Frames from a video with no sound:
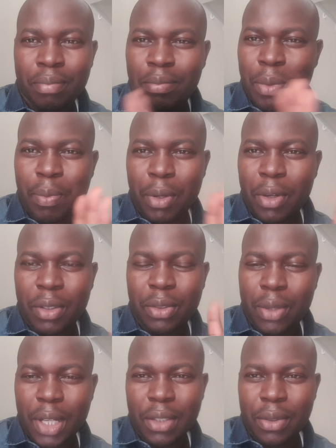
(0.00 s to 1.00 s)
People don't
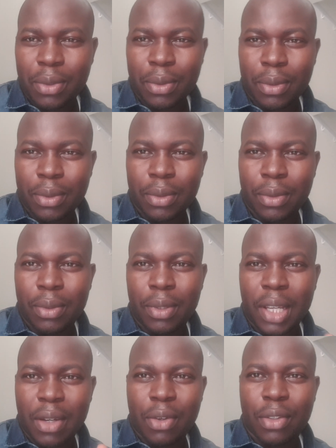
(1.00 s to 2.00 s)
want to do
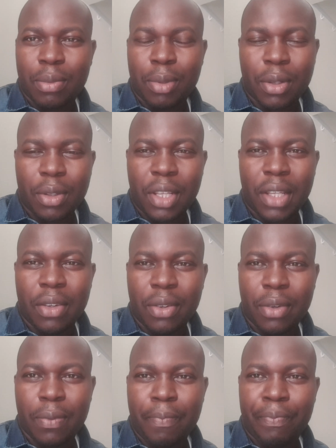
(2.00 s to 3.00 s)
the course because they
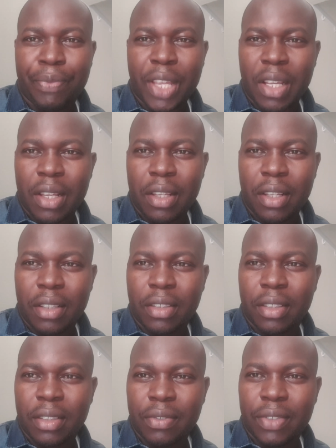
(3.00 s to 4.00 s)
know it
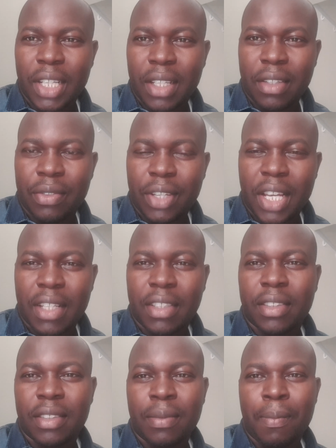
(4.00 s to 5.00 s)
is very difficult
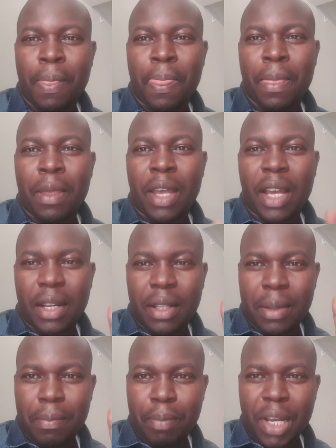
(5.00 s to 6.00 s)
and
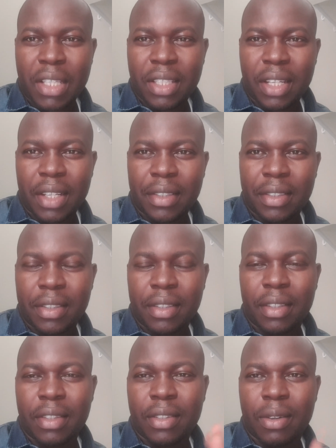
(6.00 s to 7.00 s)
the pass rate
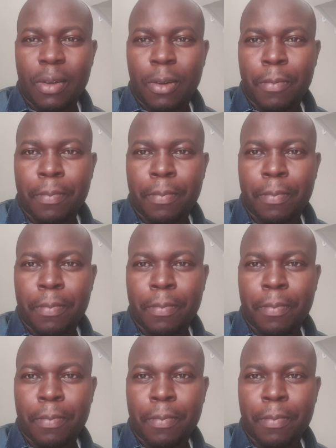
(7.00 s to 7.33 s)
is low.